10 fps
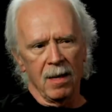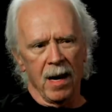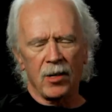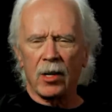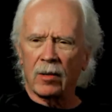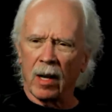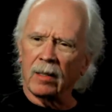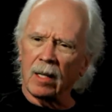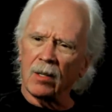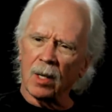Yeah, 18 or
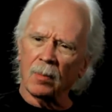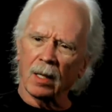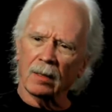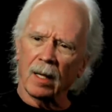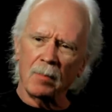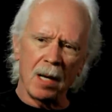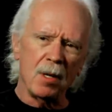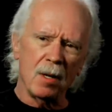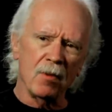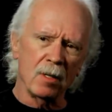19, something like that.
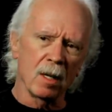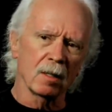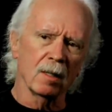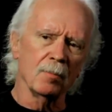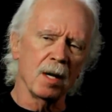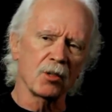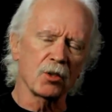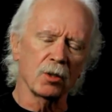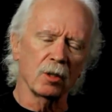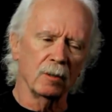Maybe even younger. I'm not
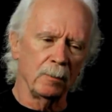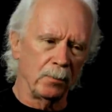sure.